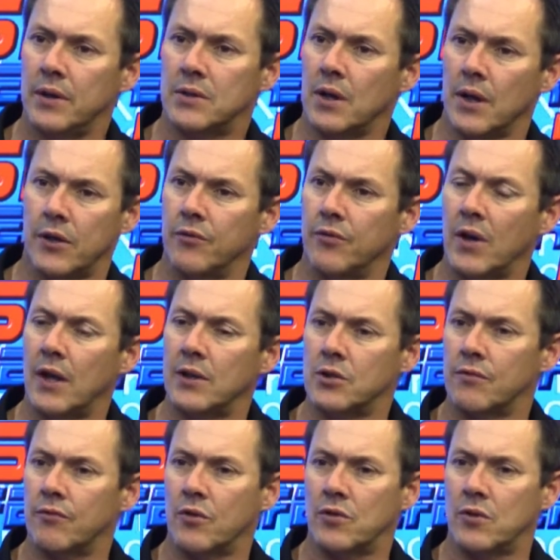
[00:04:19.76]
It's like you guys
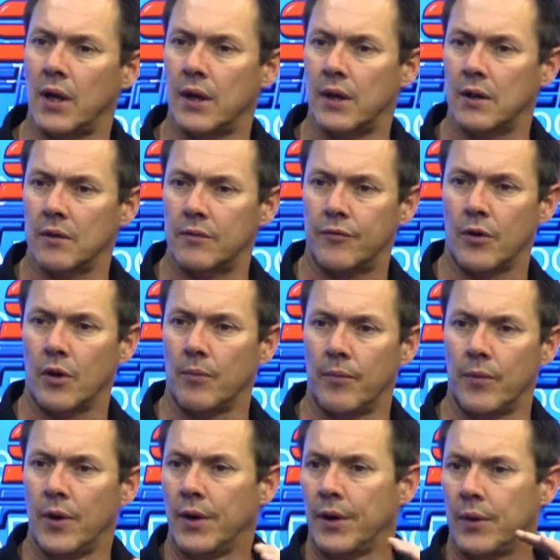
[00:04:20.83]
have taken it from
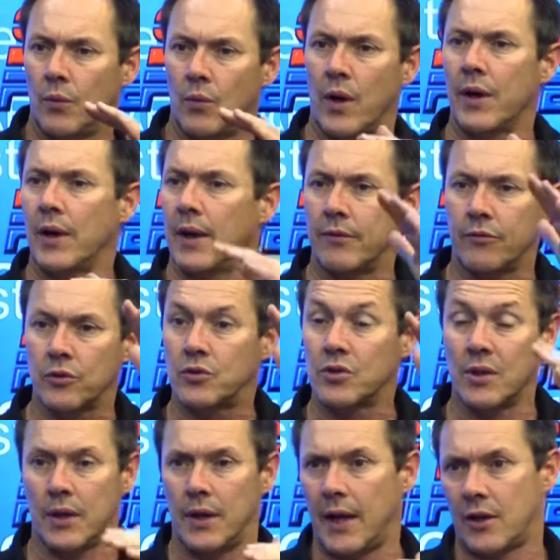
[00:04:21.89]
one level to
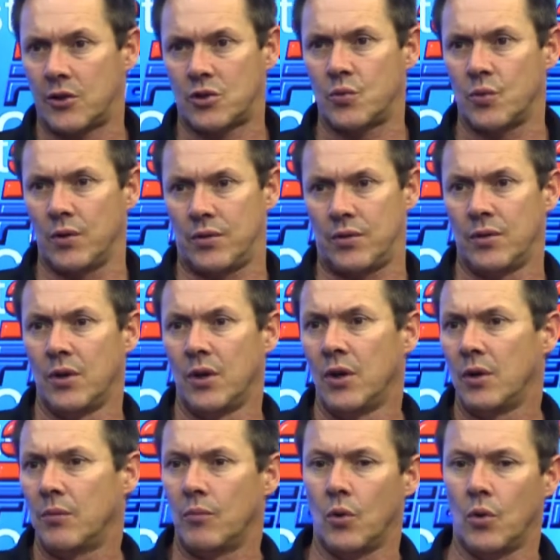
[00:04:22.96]
the next with
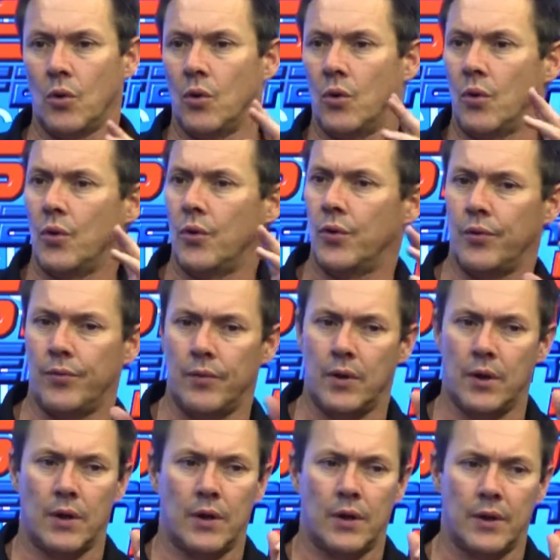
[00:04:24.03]
more
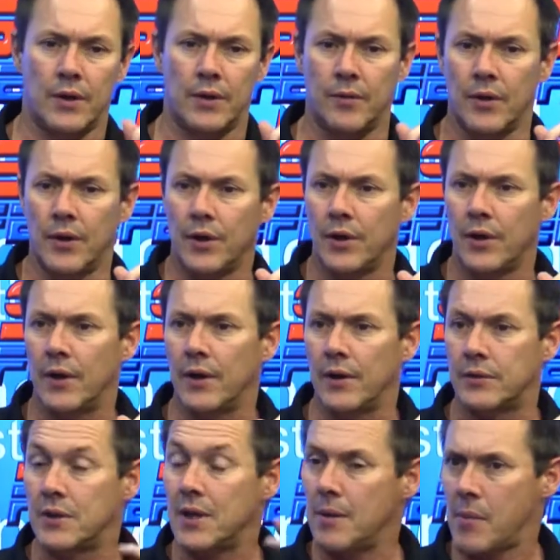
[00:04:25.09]

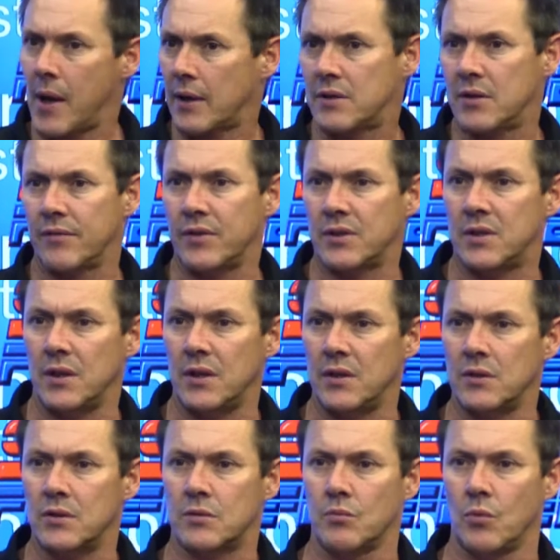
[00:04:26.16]
team
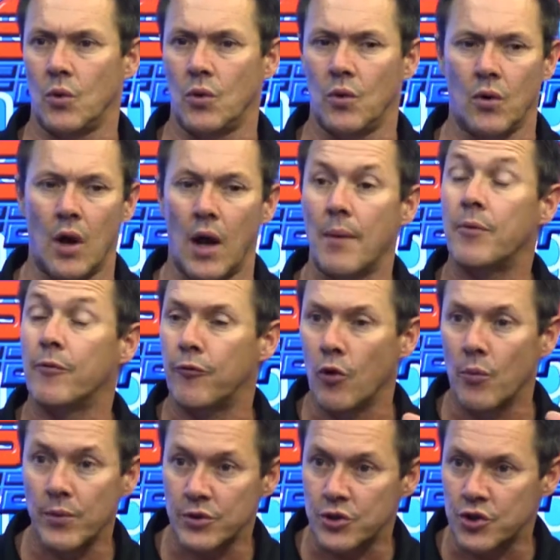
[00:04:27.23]
activities, more high
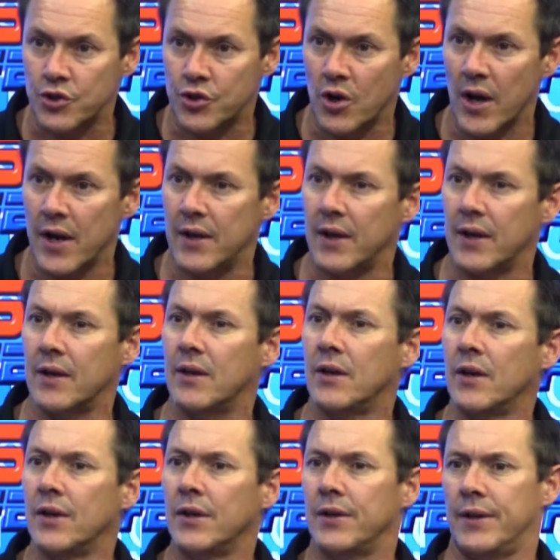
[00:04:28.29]
performance training.
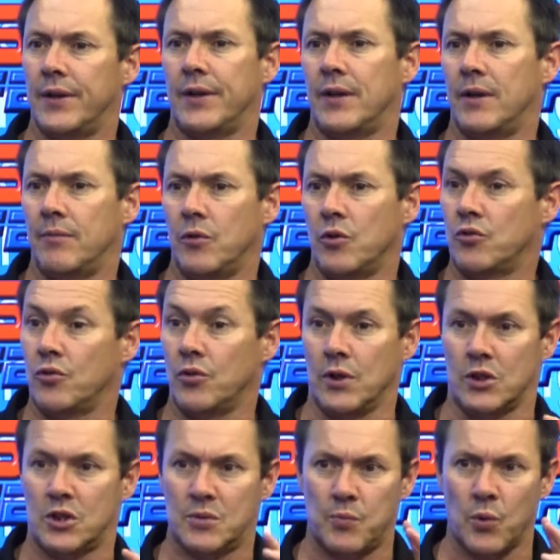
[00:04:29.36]
You're
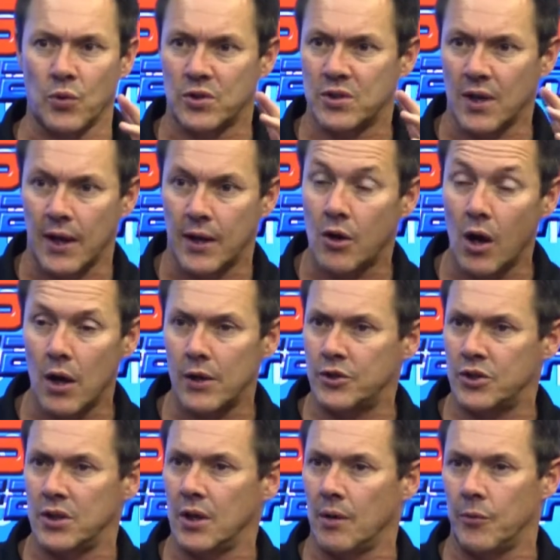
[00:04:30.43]
doing sports
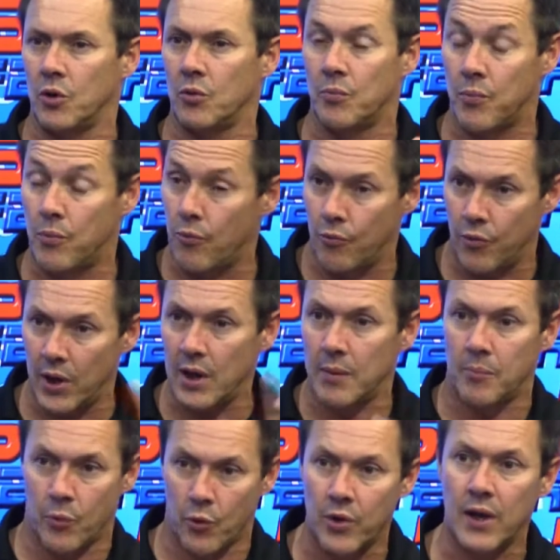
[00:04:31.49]
psychology. I mean, you're really
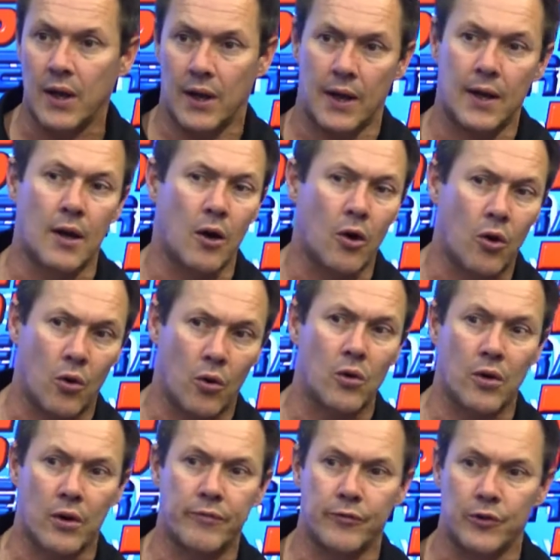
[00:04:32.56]
bringing in a whole
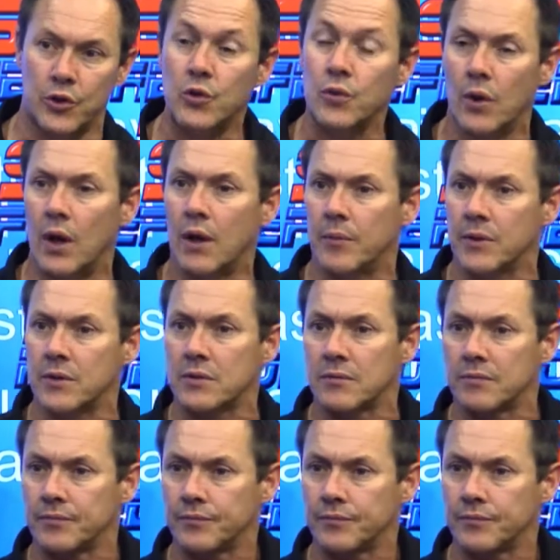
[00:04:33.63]
lot of new elements.